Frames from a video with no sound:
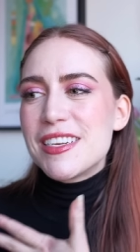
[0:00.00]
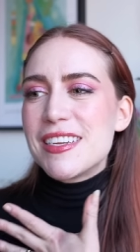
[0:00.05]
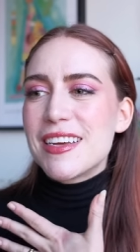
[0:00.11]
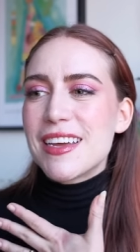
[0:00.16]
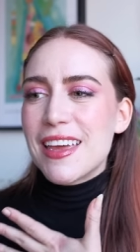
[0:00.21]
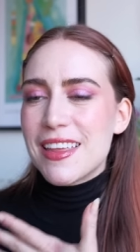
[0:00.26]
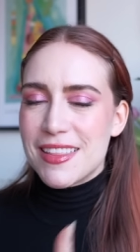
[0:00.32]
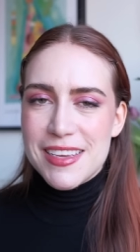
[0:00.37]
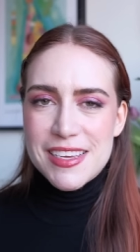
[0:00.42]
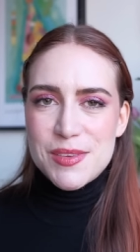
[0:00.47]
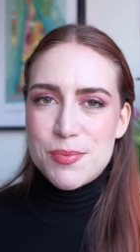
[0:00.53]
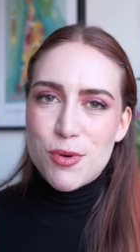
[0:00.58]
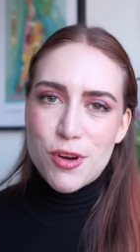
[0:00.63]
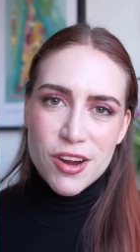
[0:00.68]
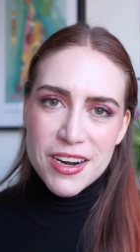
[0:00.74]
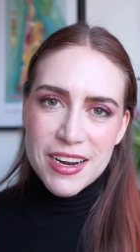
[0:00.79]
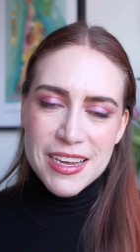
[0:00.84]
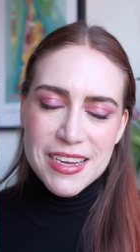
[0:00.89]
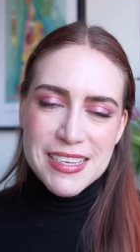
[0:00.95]
to get these
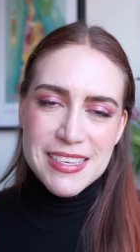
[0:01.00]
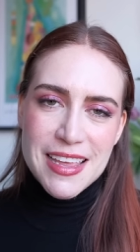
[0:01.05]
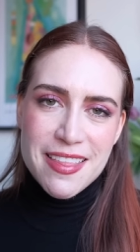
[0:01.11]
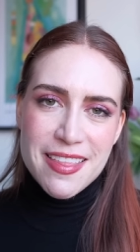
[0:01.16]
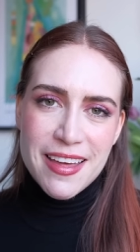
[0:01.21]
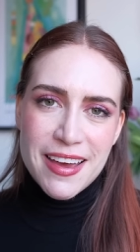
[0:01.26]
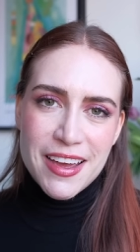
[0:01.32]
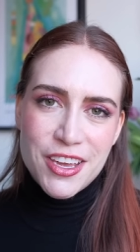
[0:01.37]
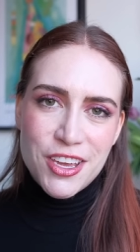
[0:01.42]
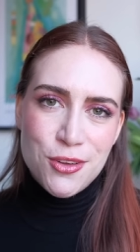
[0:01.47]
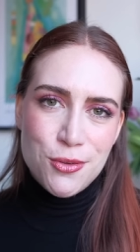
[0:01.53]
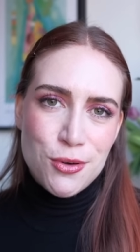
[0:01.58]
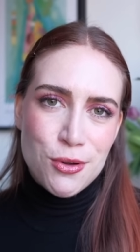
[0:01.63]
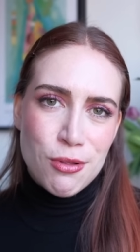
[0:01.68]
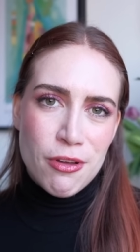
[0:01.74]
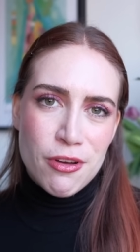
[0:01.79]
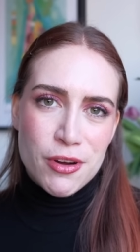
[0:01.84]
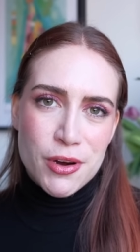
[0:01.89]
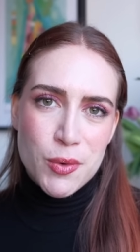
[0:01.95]
products that you no
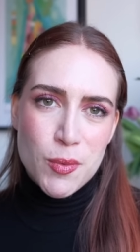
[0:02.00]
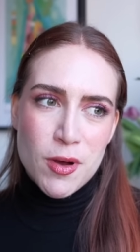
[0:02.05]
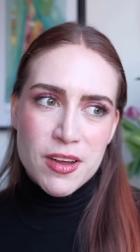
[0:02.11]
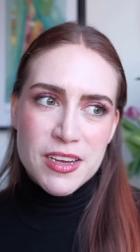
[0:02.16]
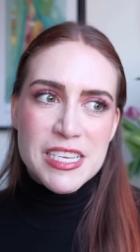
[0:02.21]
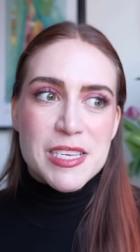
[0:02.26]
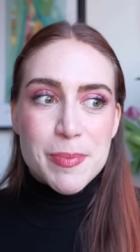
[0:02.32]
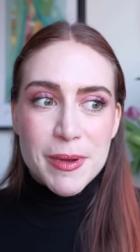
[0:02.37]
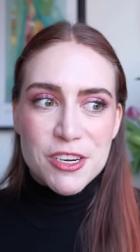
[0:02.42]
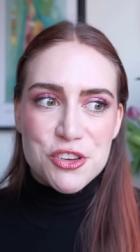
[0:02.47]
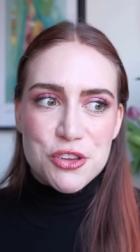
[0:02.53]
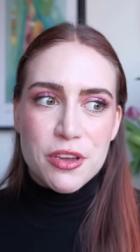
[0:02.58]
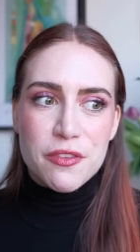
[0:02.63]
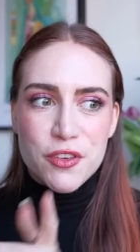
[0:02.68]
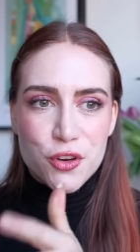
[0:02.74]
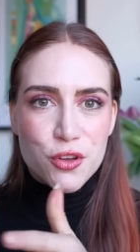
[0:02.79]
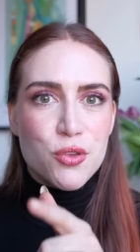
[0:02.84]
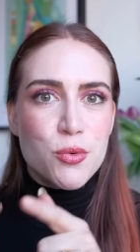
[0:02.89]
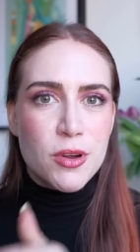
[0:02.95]
longer want, especially if
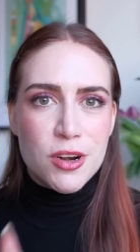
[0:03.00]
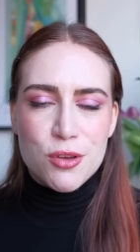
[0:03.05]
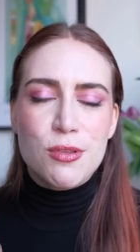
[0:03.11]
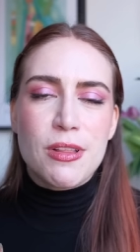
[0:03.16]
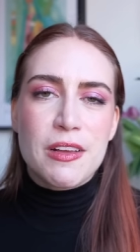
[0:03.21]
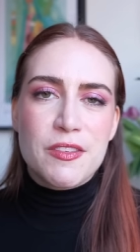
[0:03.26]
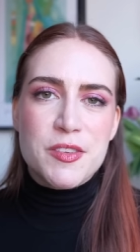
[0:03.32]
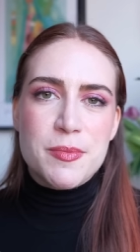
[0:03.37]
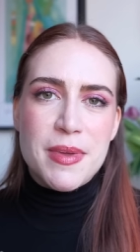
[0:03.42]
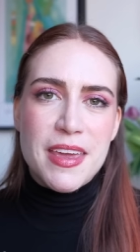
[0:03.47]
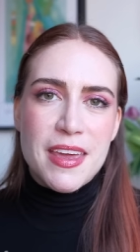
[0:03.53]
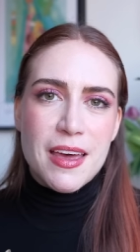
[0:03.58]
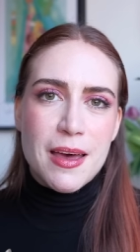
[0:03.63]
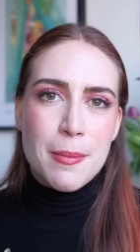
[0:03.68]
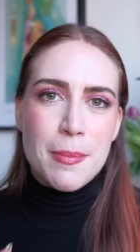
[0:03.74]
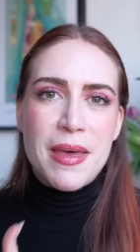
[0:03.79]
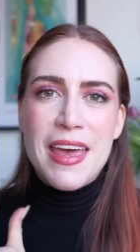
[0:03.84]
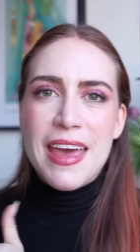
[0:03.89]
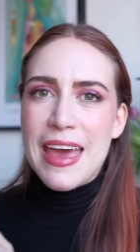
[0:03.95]
you're the one who loves
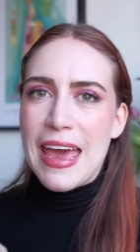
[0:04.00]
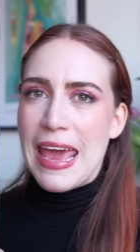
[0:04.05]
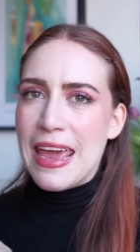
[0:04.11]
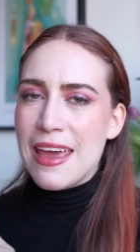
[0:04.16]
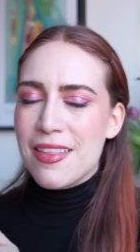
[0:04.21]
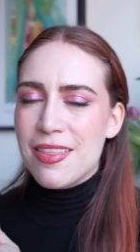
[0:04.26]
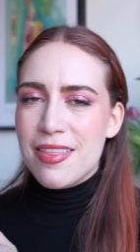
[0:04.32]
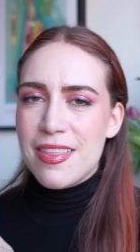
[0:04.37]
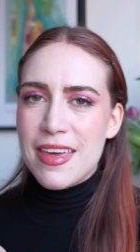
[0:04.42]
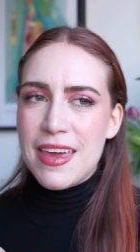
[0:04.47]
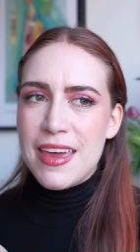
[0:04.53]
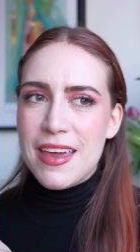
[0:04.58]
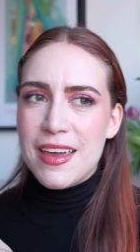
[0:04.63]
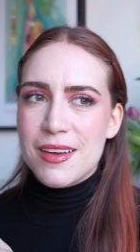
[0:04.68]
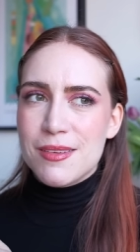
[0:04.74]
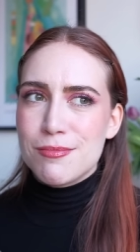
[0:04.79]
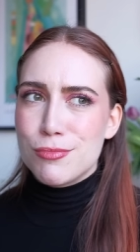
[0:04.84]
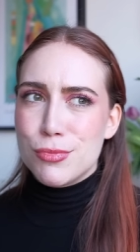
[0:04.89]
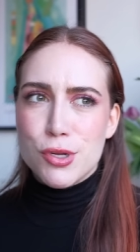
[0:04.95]
makeup and
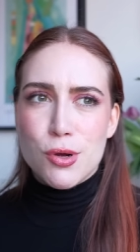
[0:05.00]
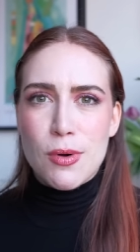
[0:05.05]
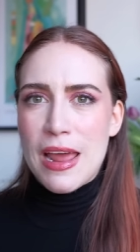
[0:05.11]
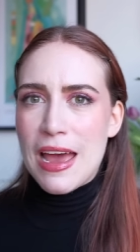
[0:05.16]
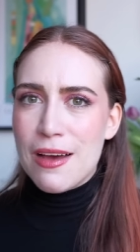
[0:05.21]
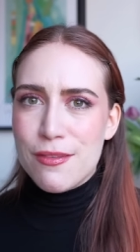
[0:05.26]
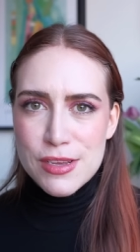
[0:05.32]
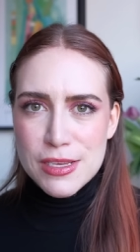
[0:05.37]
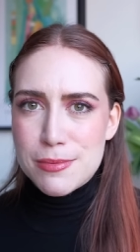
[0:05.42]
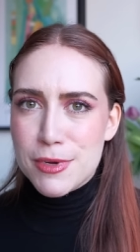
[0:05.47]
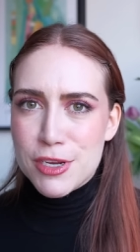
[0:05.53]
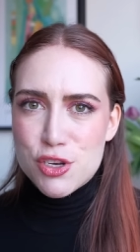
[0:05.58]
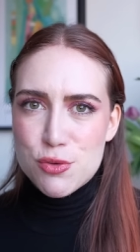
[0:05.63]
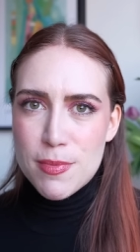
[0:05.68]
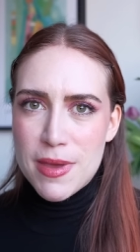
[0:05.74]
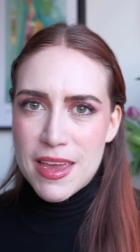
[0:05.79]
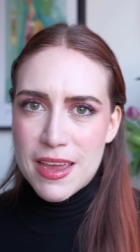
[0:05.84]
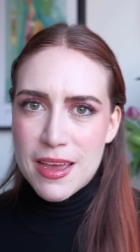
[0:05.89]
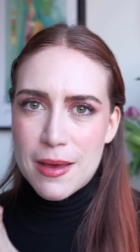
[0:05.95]
they don't have as much
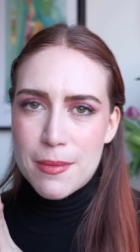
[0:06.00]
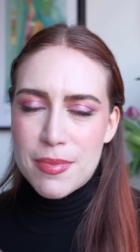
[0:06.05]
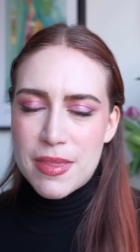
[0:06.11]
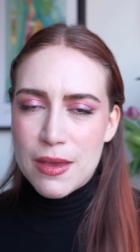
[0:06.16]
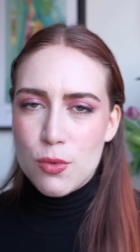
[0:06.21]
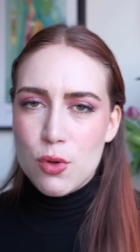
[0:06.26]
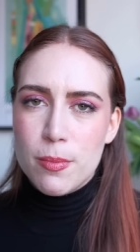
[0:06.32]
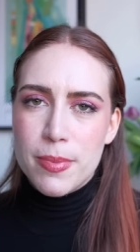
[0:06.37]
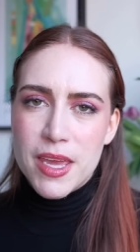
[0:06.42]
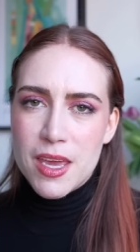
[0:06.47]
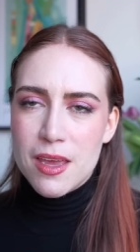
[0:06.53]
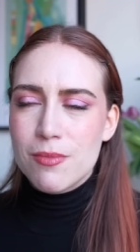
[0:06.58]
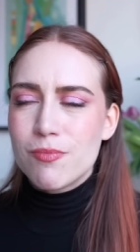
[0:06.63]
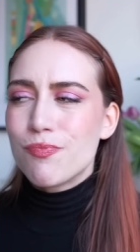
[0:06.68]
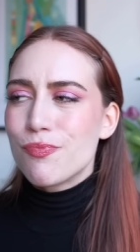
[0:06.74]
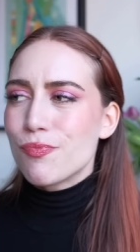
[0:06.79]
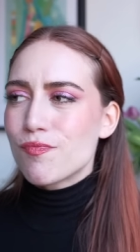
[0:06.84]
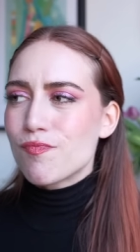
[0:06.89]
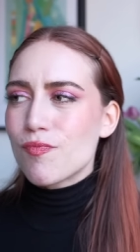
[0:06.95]
makeup, they will be
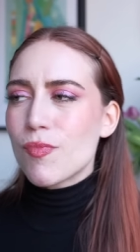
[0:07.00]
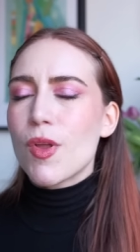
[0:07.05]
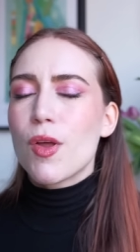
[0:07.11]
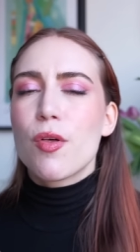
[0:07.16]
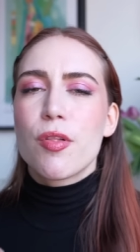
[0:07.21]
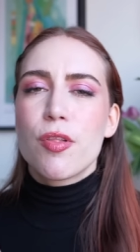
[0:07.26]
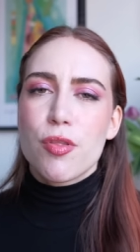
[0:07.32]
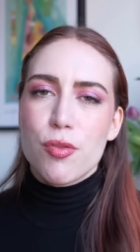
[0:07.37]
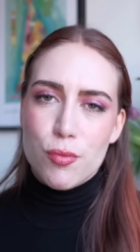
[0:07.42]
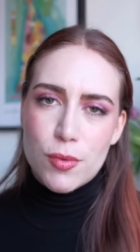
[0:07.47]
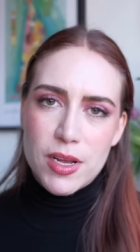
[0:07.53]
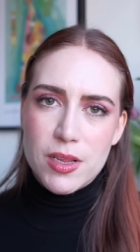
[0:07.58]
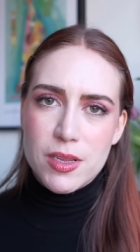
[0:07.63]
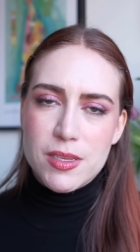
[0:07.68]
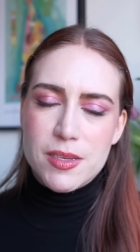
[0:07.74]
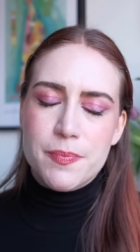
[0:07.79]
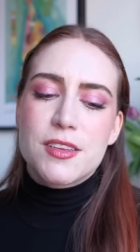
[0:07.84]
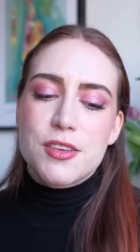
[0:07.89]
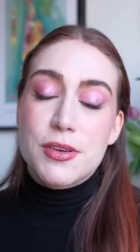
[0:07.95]

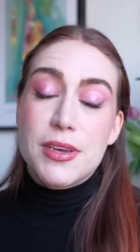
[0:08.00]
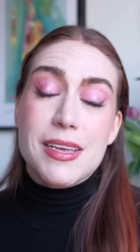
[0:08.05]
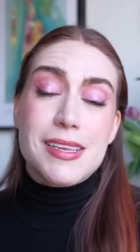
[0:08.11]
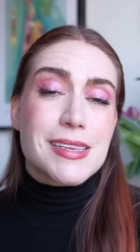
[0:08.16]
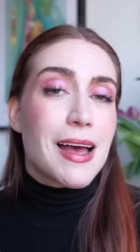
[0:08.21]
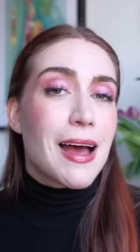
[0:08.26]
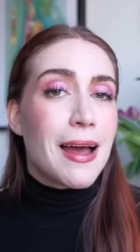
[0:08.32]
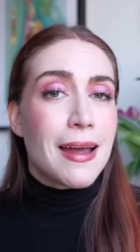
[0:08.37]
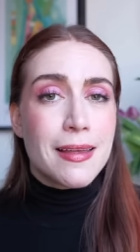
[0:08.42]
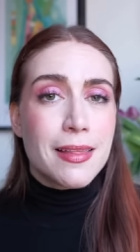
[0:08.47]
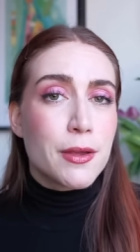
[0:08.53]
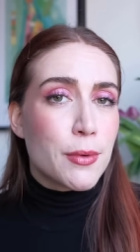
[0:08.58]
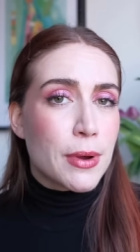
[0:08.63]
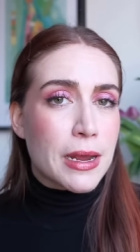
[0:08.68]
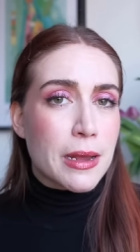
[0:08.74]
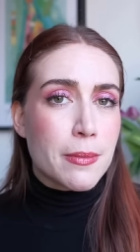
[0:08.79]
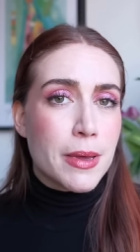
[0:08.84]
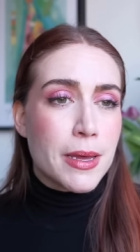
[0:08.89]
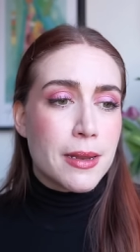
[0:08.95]
thrilled. So yes, highly
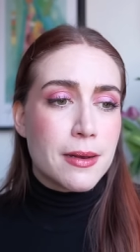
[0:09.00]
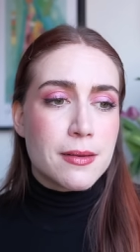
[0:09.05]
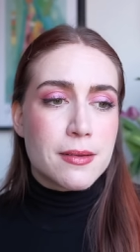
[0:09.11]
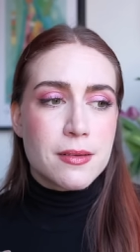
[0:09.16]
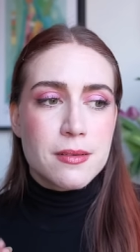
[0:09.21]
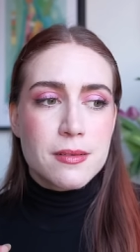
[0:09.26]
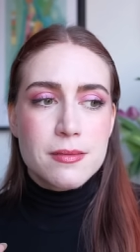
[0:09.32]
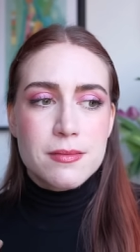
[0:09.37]
recommend